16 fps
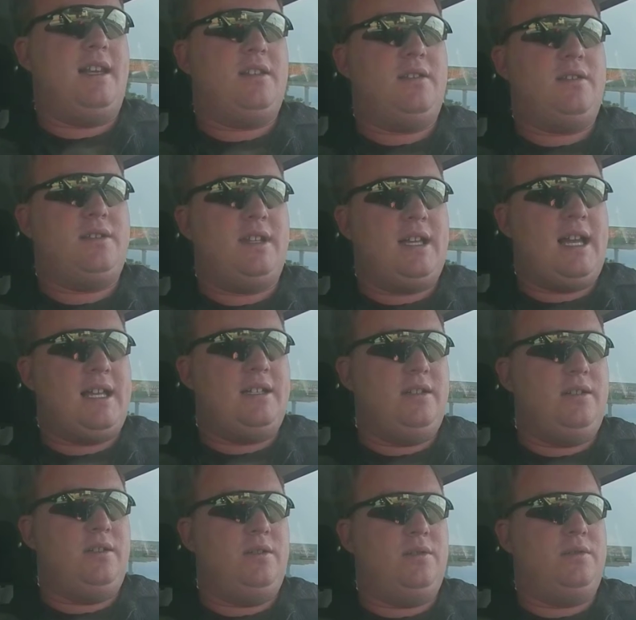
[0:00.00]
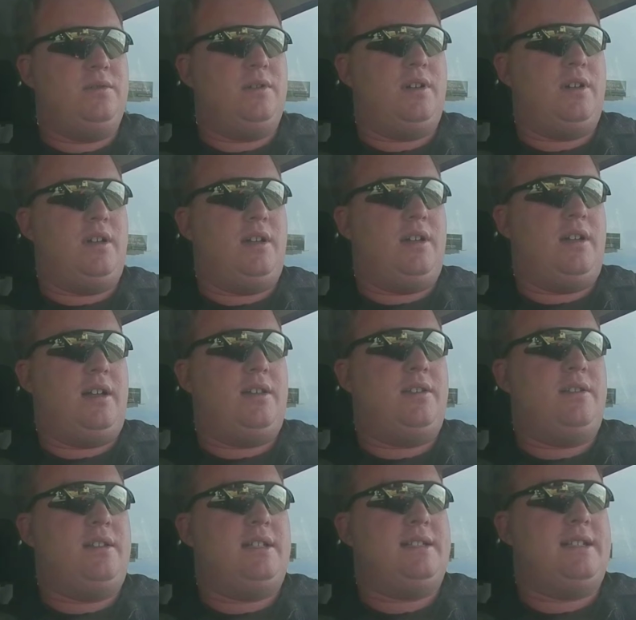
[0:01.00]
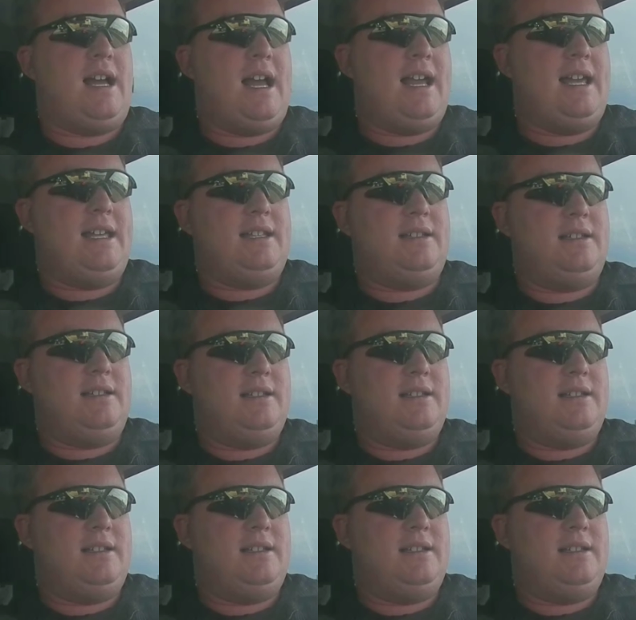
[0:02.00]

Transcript: other thing I do, other than diet,